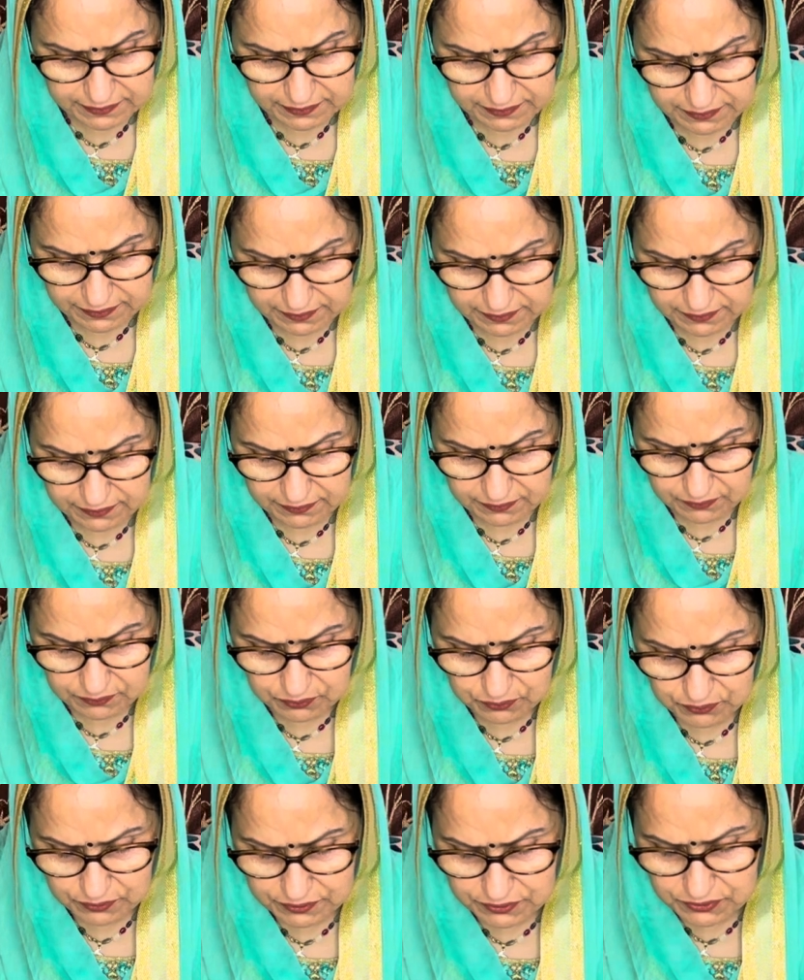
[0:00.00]
He
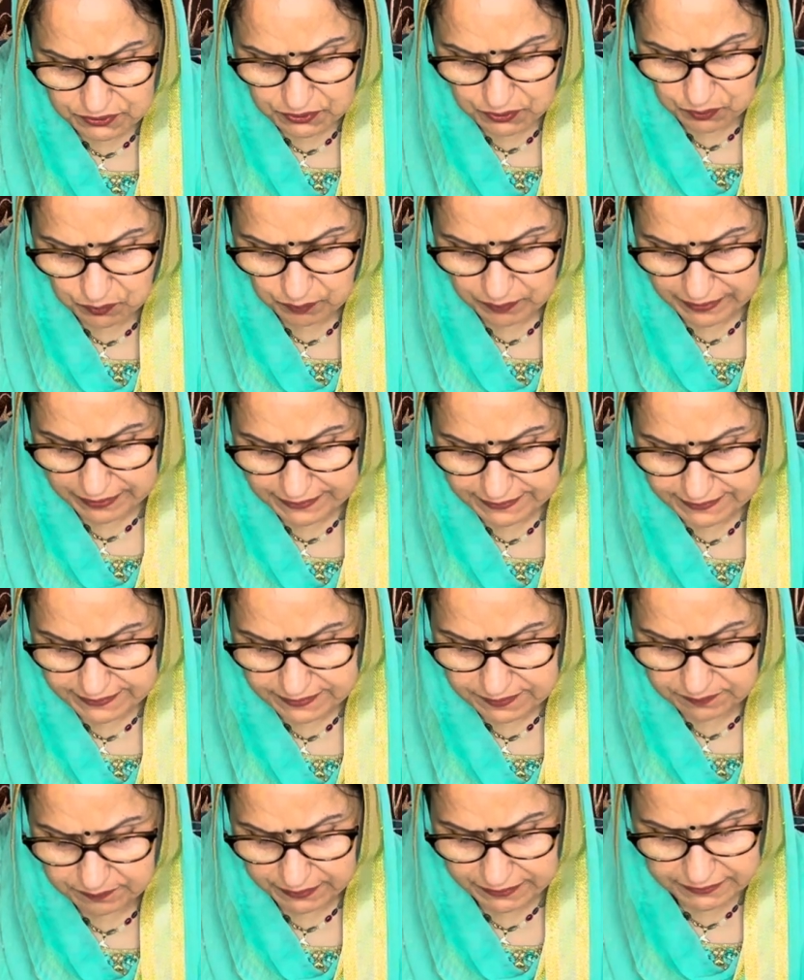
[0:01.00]
who is so
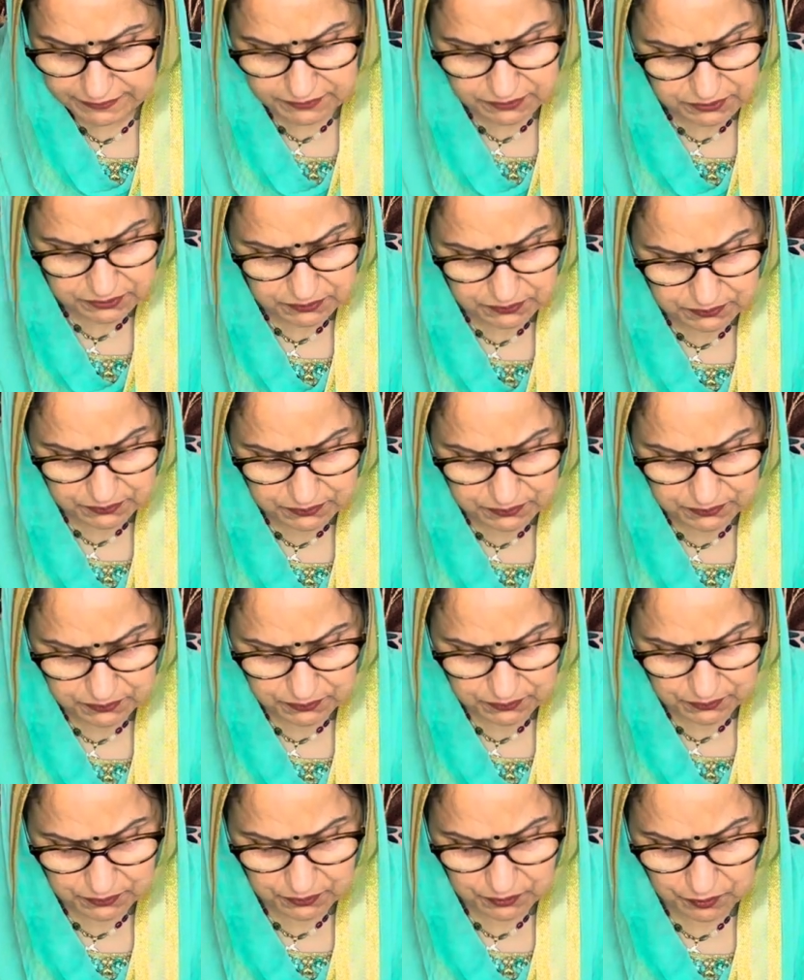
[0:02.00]
blessed by the true Guru
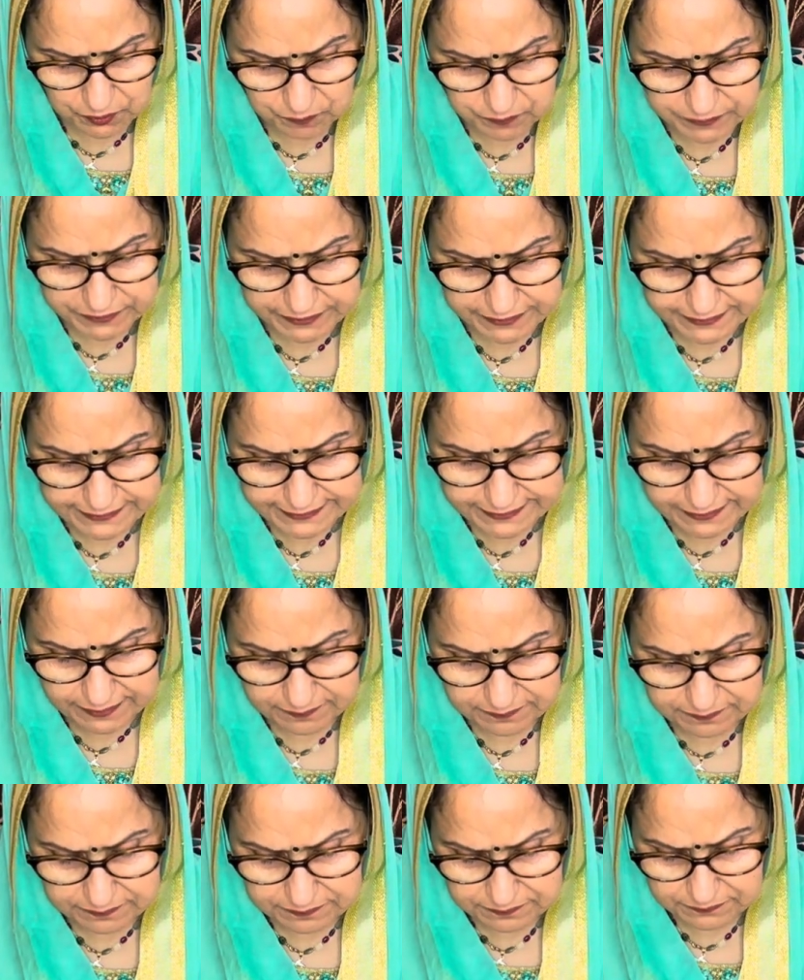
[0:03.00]
obtains
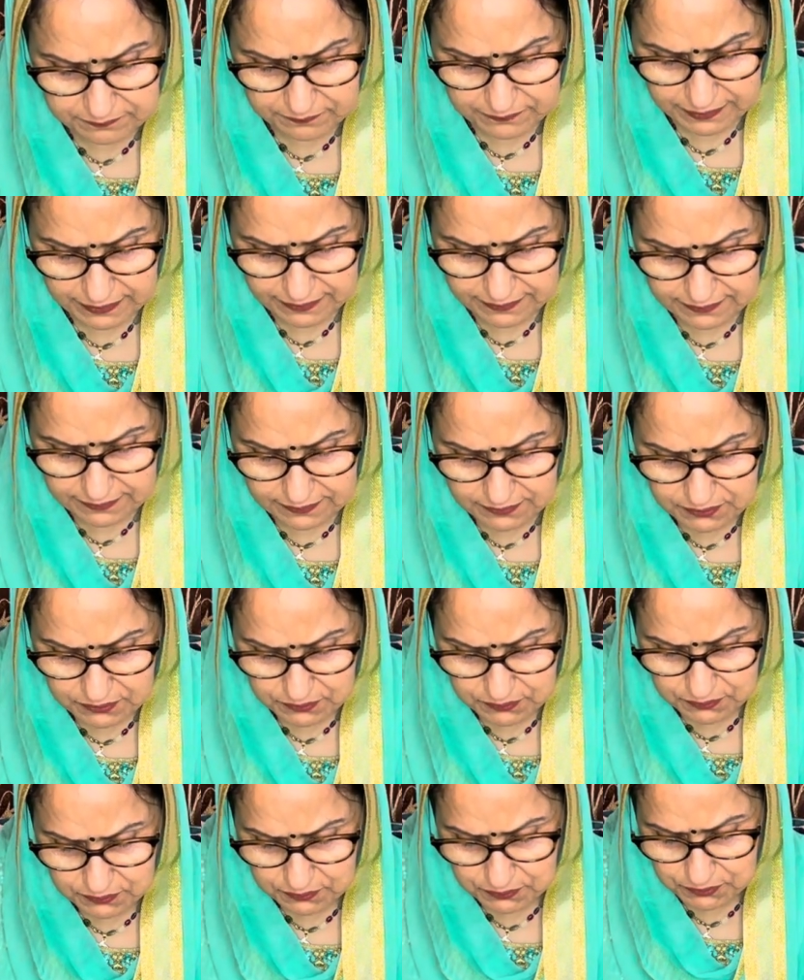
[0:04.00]
them. In the
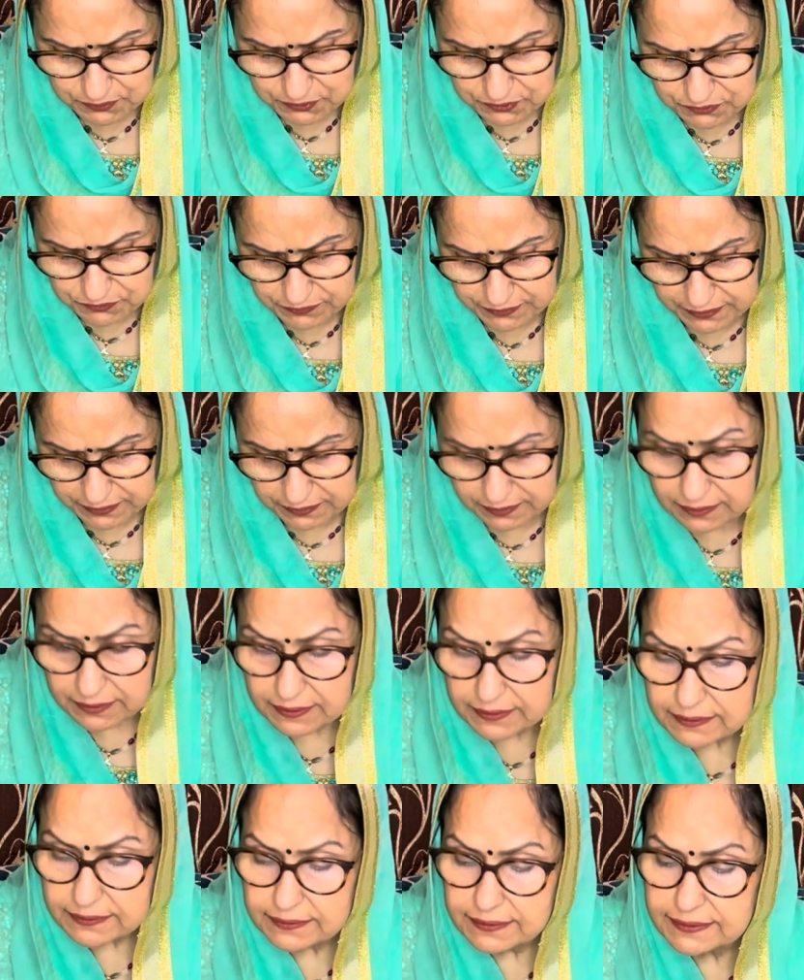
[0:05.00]
true Guru's will,
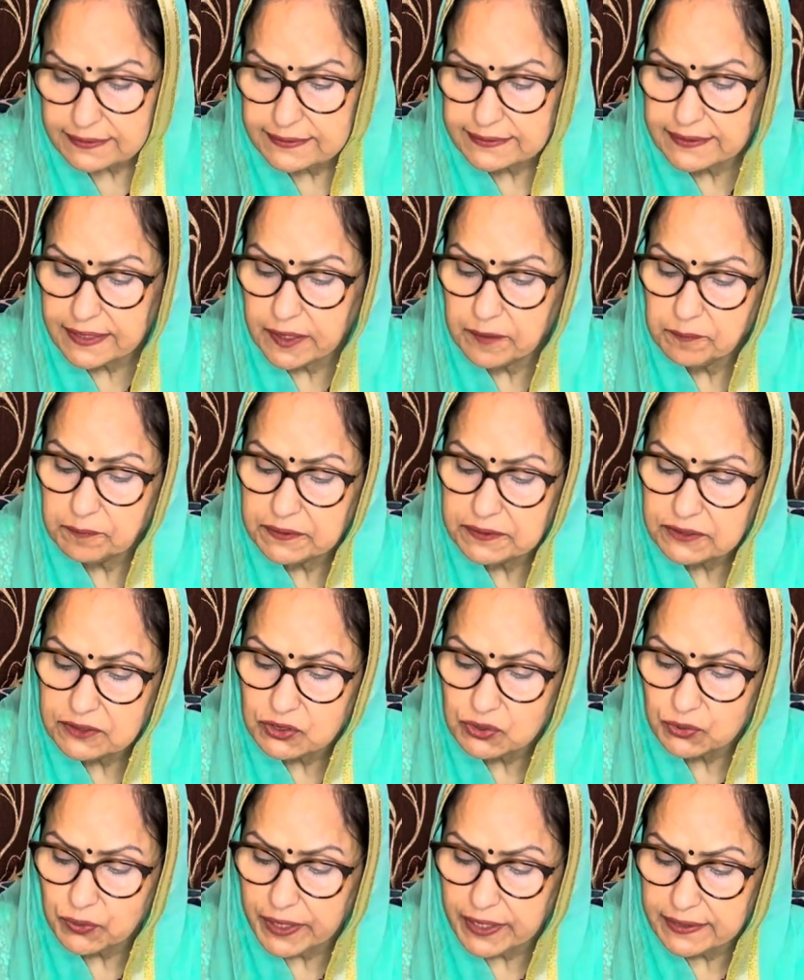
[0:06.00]
the disciple
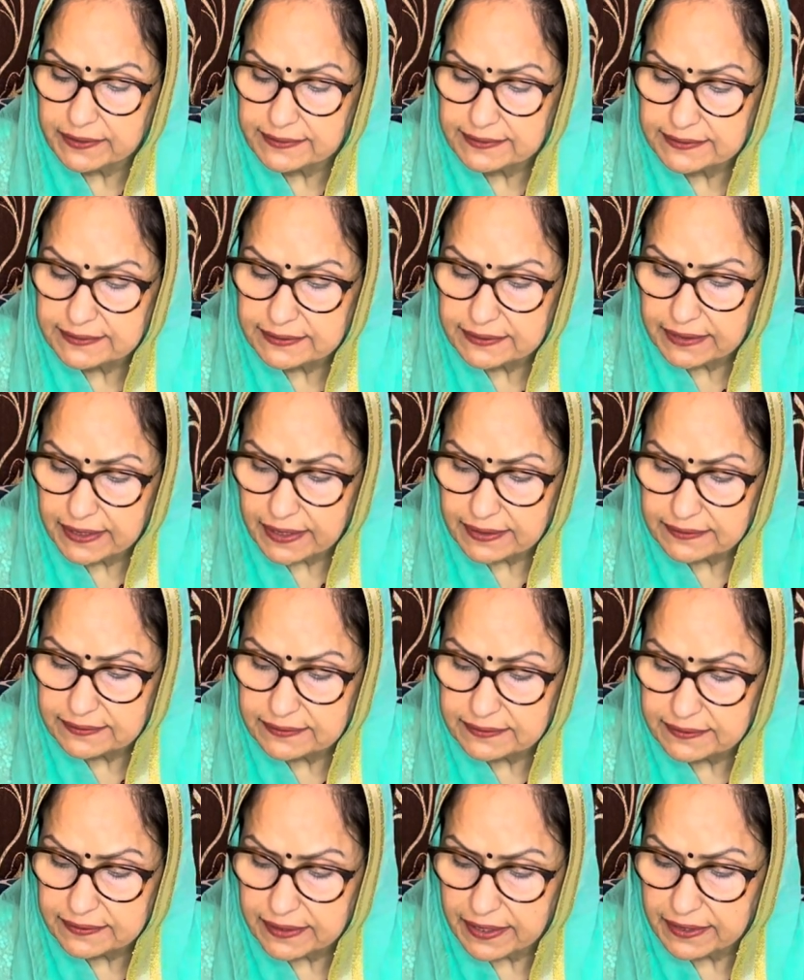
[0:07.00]
swans
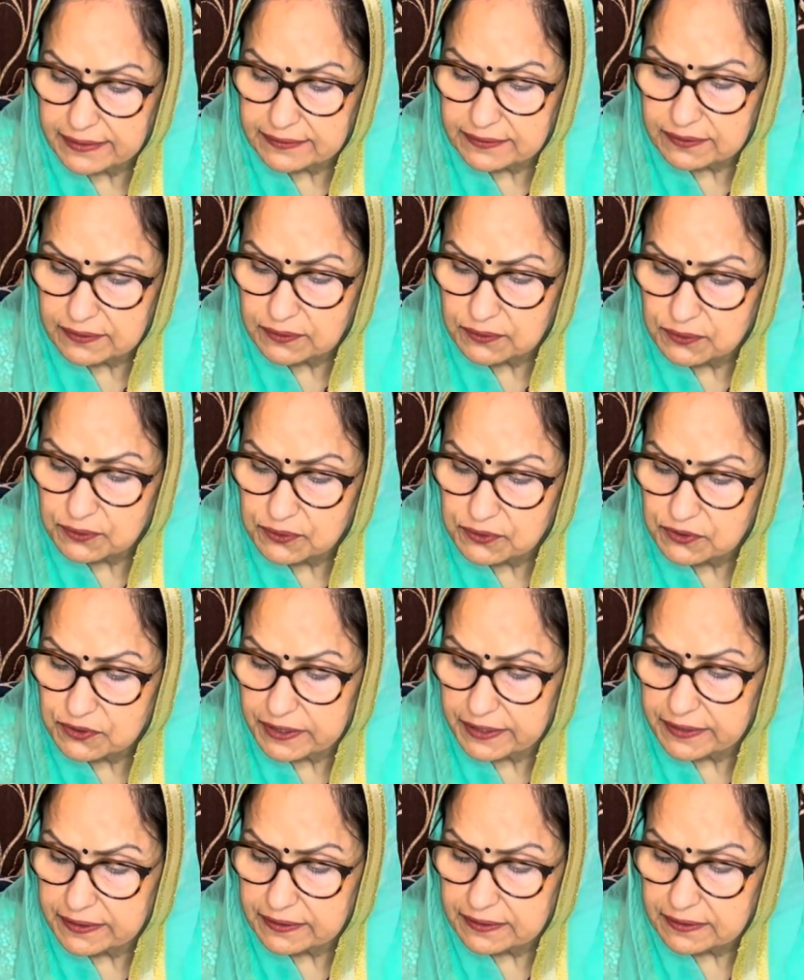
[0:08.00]
gather at the Guru's
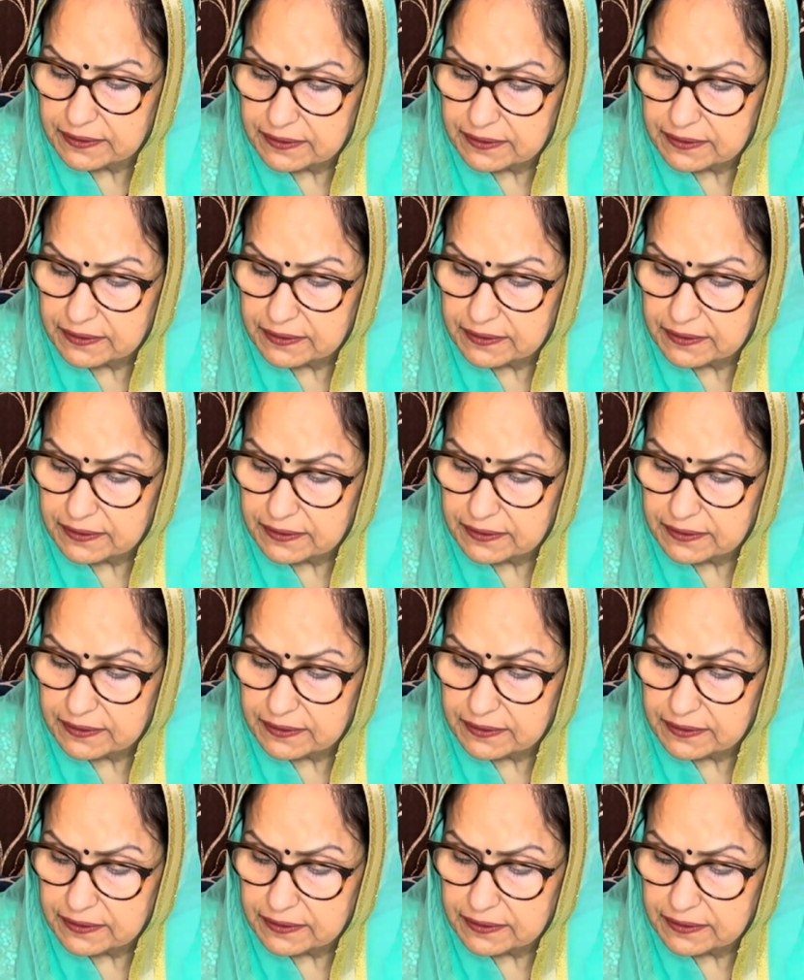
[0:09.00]
lake.